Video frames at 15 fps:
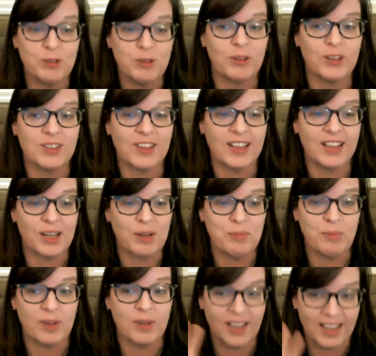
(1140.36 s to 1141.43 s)
look that
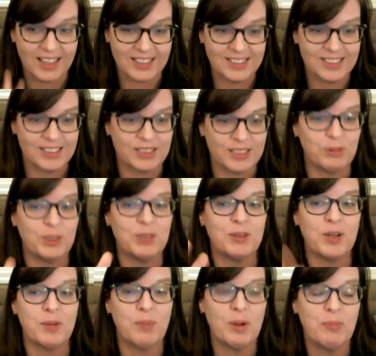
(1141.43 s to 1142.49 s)
up and see what you
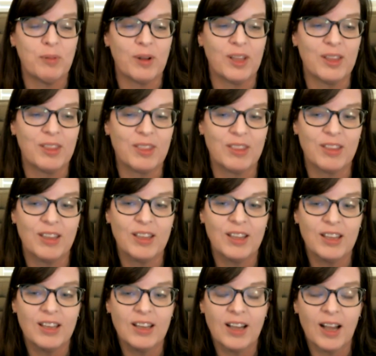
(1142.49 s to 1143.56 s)
come up with.
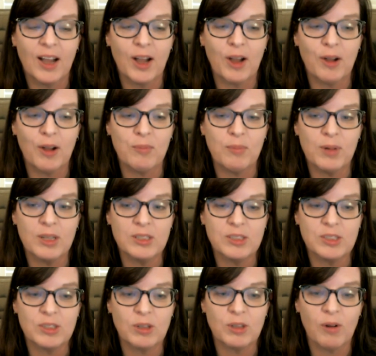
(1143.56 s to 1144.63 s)

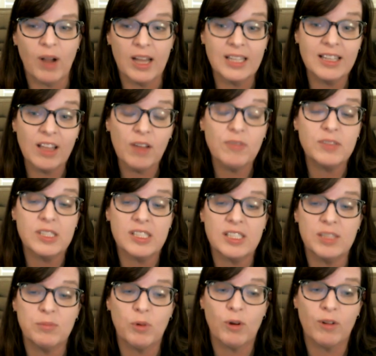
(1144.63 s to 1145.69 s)
So I'd love to
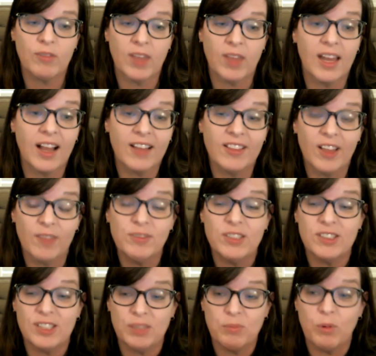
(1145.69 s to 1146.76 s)
see more of that. I'd love to
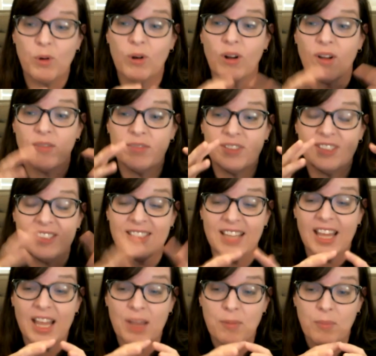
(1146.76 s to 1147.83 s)
see more of
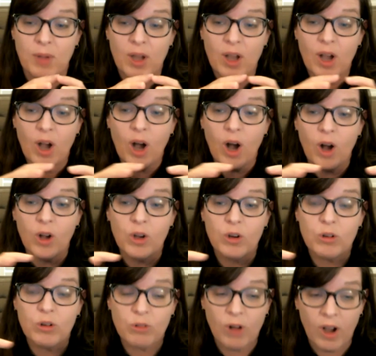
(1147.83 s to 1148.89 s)
STEM
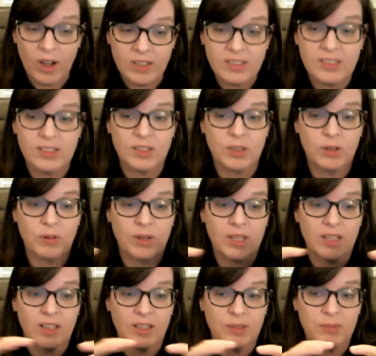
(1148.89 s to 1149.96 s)
across the
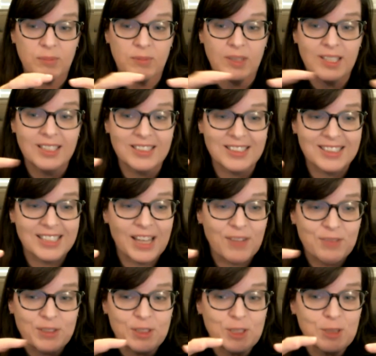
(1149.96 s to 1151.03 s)
curriculum. Like it doesn't
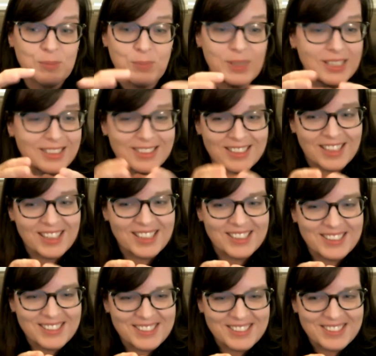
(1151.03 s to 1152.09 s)
have to just be in
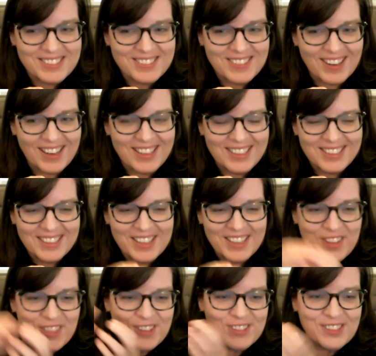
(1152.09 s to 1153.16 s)
science, right?
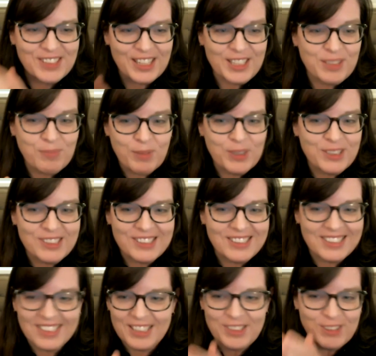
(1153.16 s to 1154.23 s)
There's science
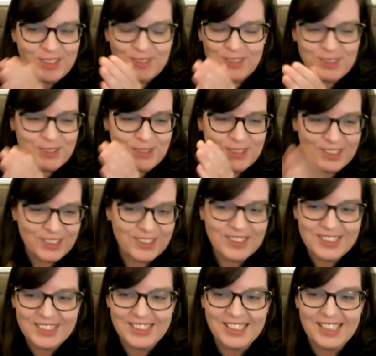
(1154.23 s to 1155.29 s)
books, and you could do
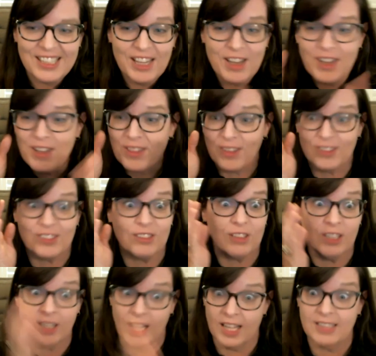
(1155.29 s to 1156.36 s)
literacy. There's
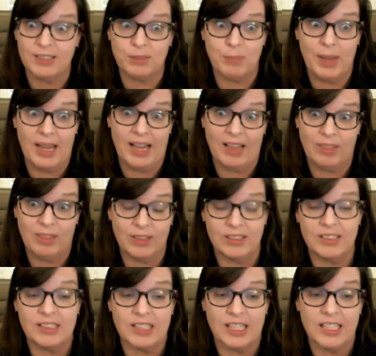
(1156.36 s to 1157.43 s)
lots of math
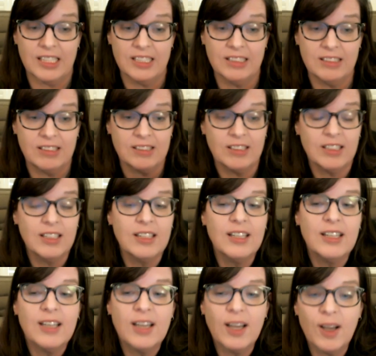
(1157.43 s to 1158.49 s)
and science.
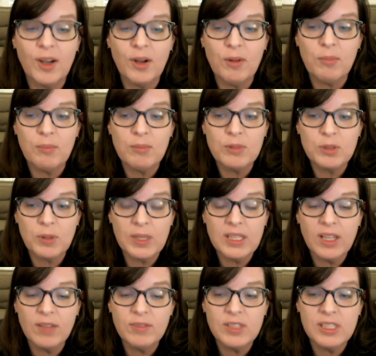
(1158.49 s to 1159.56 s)
So I'd
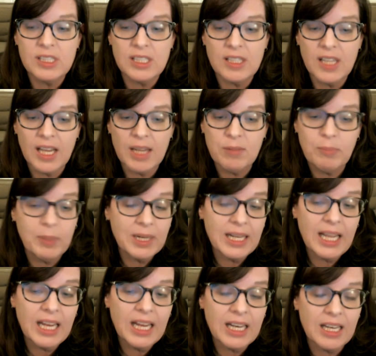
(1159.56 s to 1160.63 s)
love to see that. But
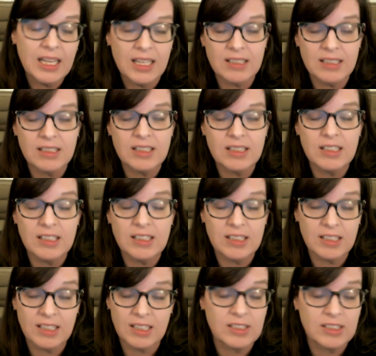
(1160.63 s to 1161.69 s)
again,
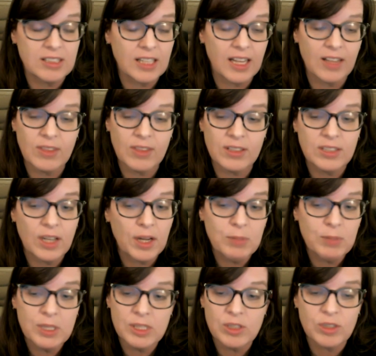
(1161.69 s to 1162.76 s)
it's at the
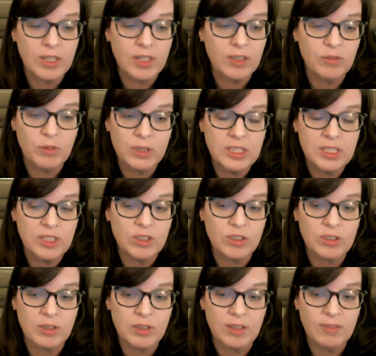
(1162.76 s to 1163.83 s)
time constraint of what
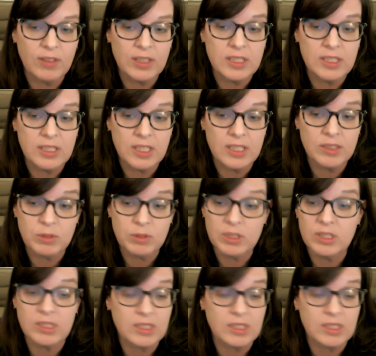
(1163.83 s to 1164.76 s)
teachers are given these days, which is not